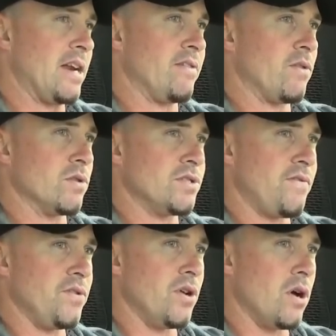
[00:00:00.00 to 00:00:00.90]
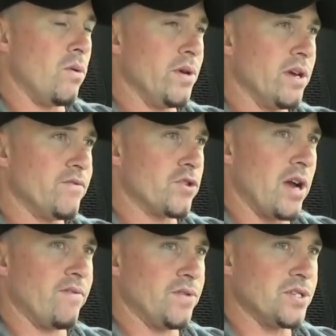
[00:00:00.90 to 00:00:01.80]
And of course, if you know, we have
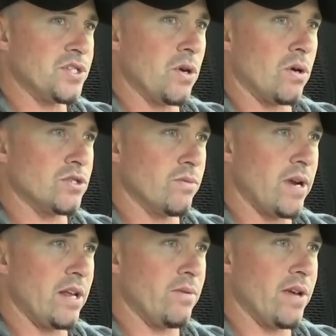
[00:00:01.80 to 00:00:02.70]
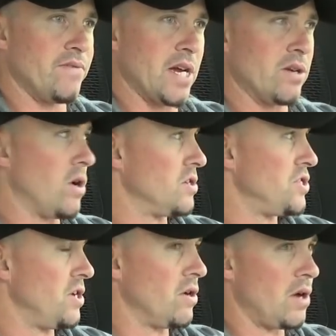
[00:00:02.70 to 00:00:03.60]
traveled to stars already, and we have
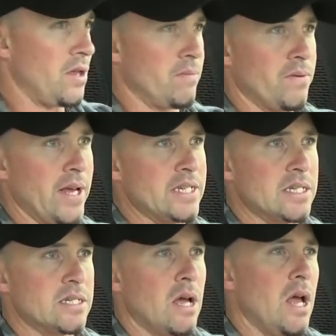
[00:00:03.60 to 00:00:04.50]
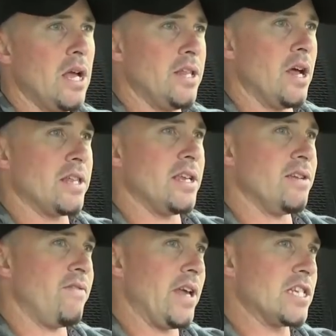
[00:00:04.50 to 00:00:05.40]
technology to go to other places. Not the
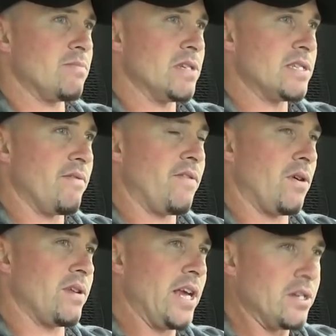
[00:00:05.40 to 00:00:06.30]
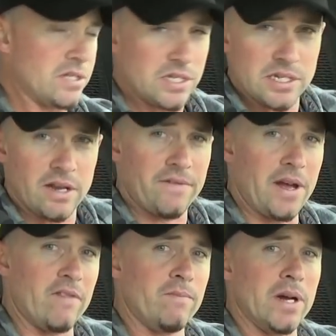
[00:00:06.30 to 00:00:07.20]
advancements that fallen angels and stuff
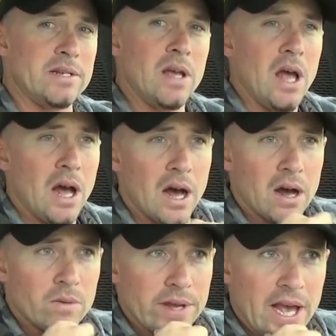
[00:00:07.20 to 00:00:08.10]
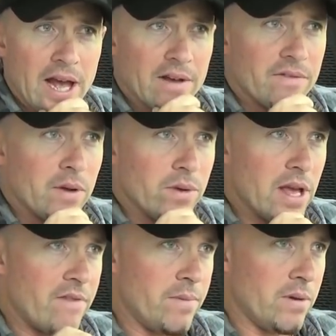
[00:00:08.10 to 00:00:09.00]
have, but we have
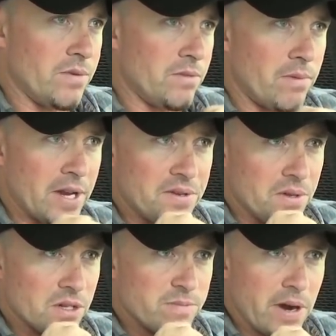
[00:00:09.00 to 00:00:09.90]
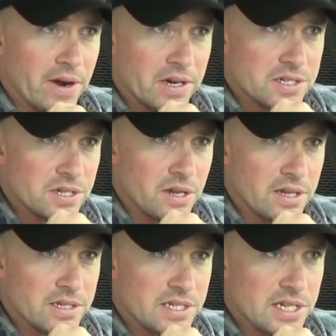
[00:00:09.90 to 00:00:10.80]
been able to break through those barriers
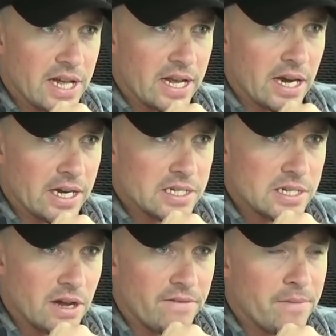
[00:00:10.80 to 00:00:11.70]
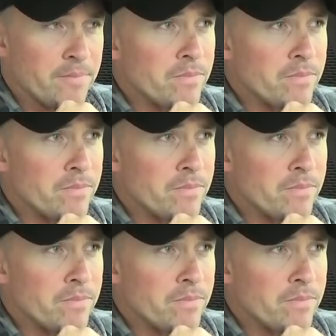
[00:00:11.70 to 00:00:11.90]
and see that kind of stuff.